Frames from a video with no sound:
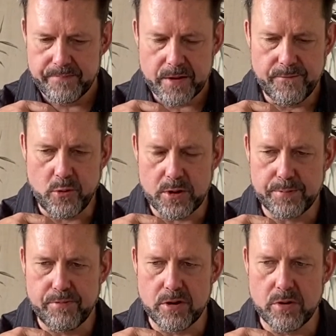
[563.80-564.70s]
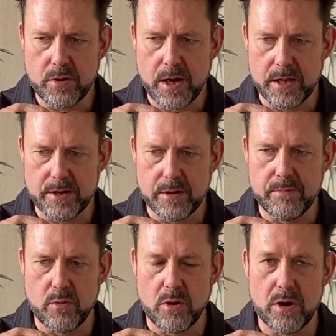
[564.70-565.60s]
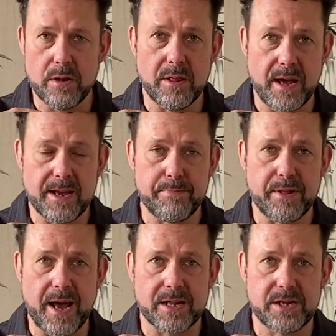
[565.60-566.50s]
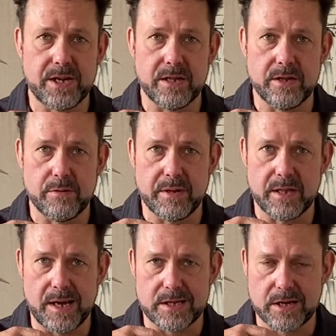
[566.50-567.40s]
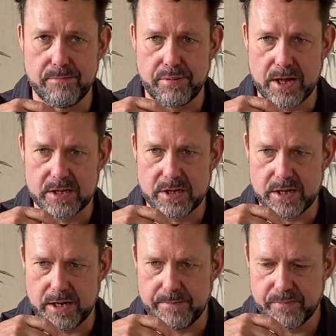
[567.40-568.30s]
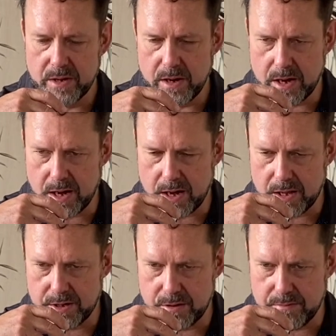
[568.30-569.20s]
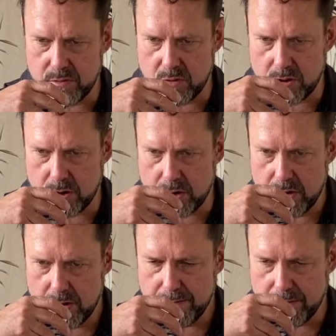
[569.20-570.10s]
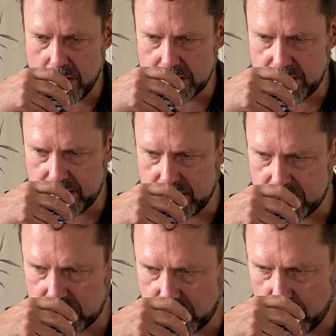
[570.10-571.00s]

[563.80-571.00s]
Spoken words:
Fourth brew, a little more like black tea, a little bit less complexity, a little more maltiness.